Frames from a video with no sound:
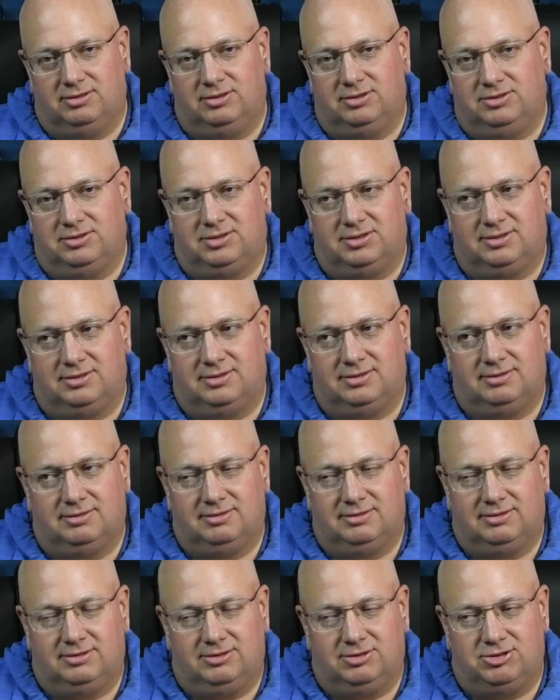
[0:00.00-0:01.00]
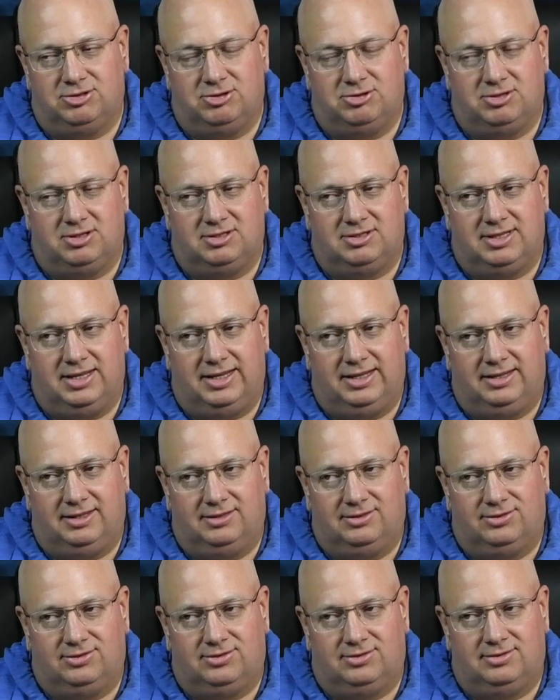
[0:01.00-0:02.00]
There's, there's no such
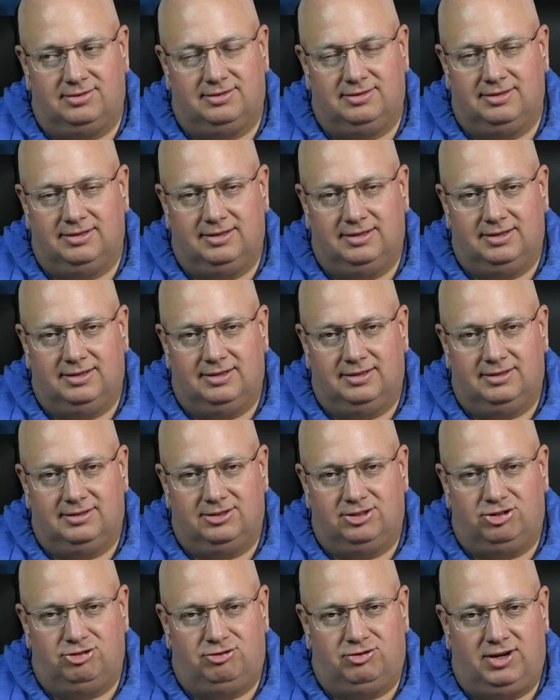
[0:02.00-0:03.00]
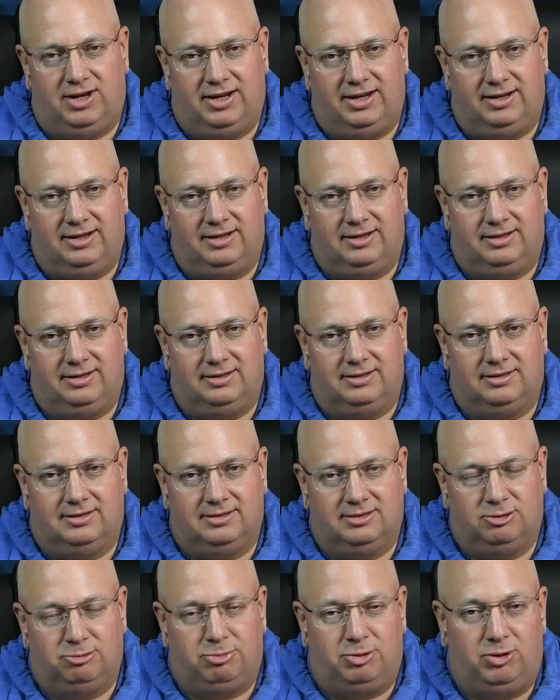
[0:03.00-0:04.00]
thing as dividing
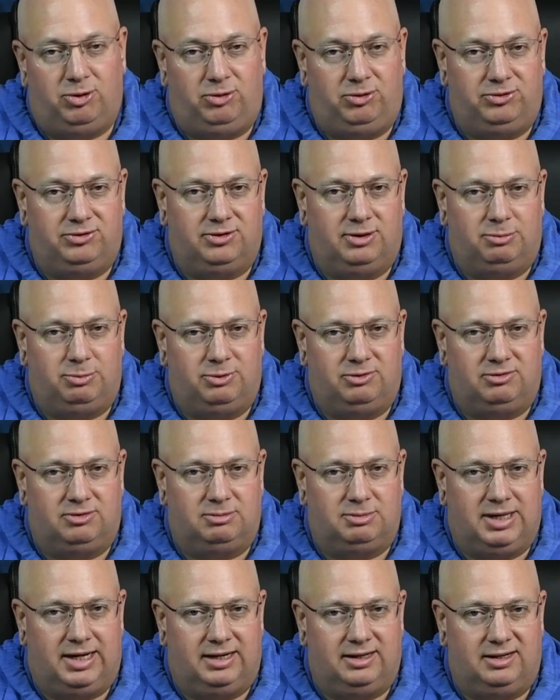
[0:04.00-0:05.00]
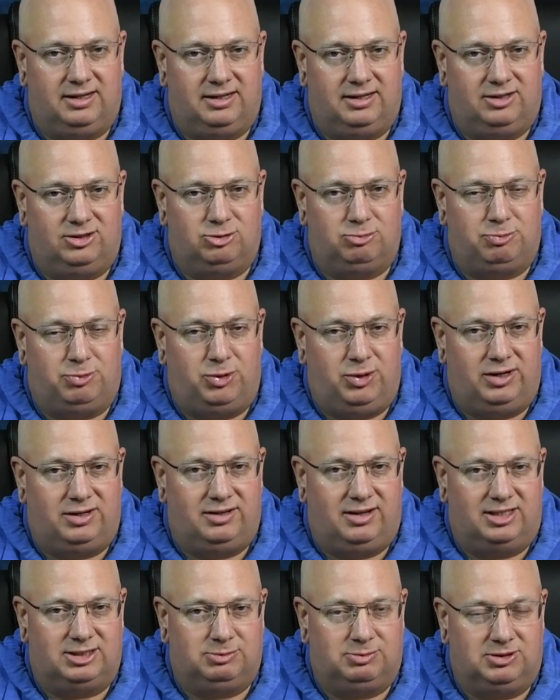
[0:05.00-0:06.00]
the poles up of a magnet. It is
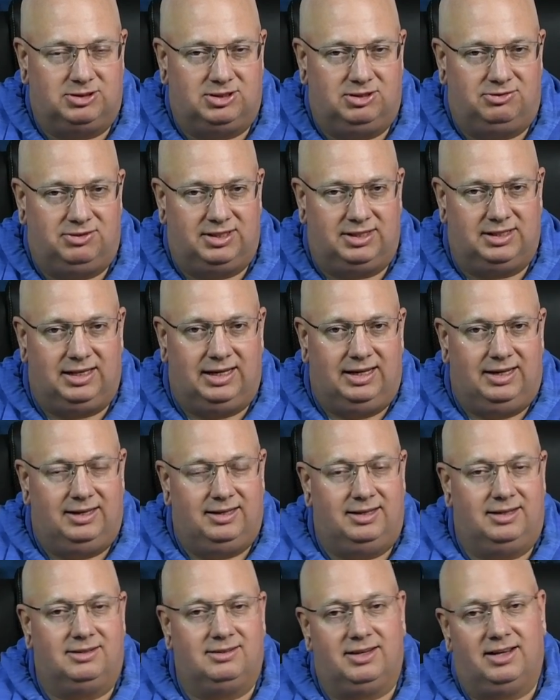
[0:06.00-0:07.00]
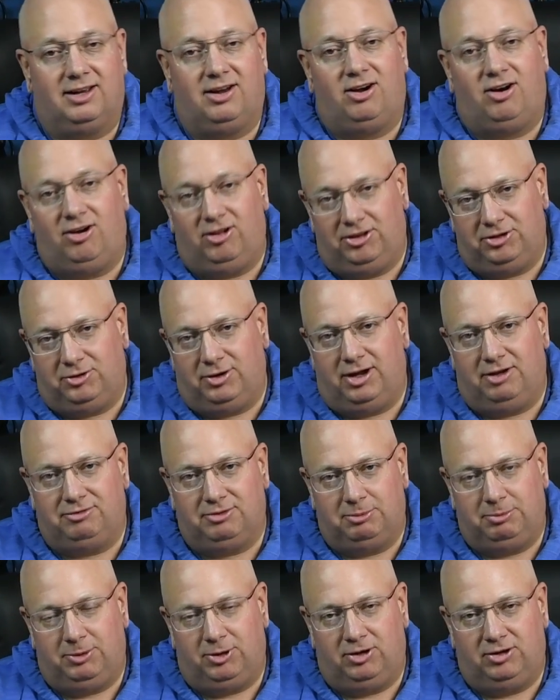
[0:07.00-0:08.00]
point nonspecific. It is like a
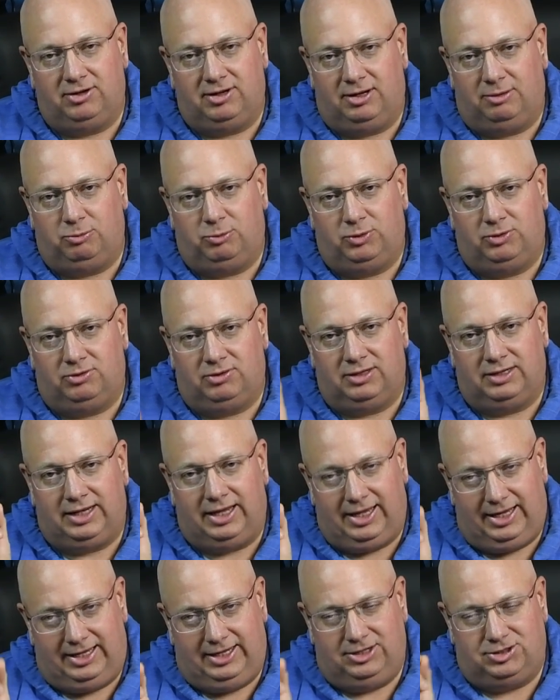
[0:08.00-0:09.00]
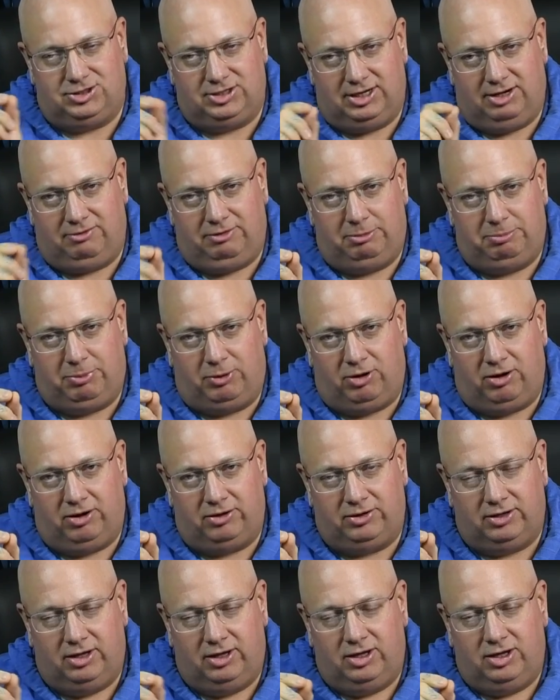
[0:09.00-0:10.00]
holographic paradigm. Within each and every
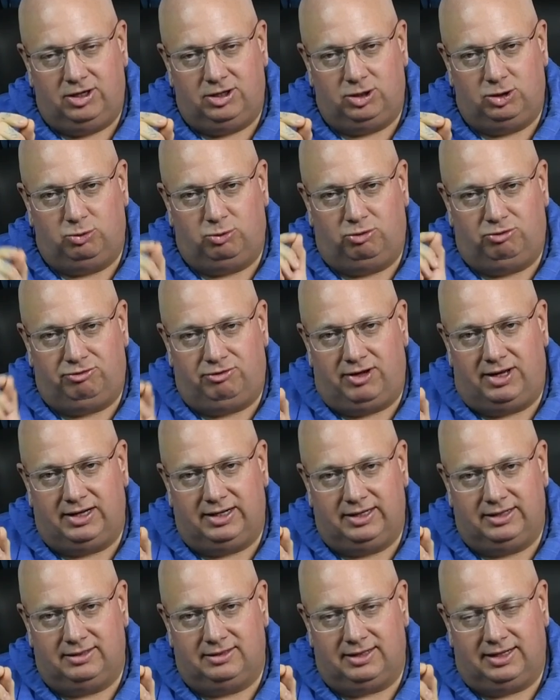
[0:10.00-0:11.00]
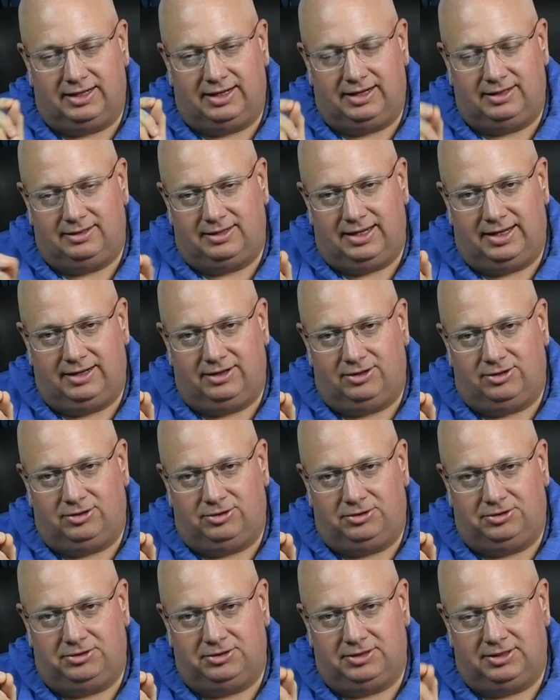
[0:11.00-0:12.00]
part, you will find an
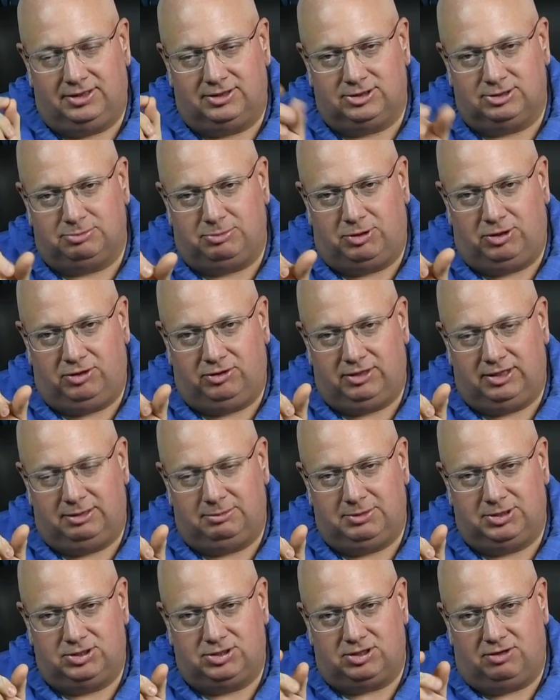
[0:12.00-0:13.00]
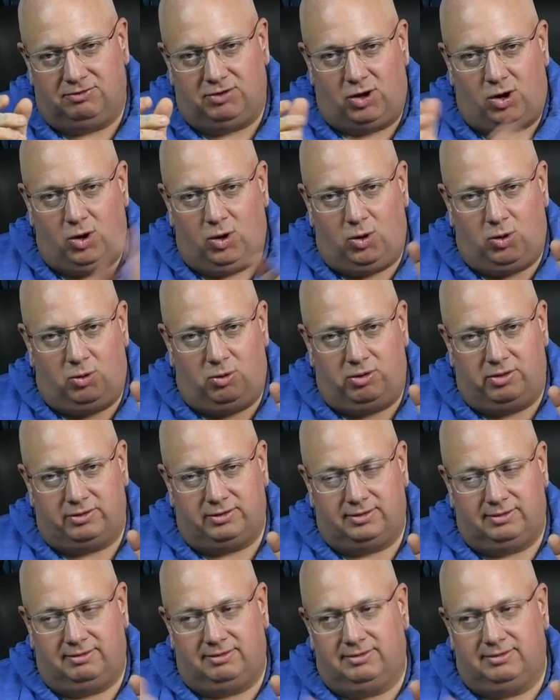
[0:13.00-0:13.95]
identical yet smaller image of the whole.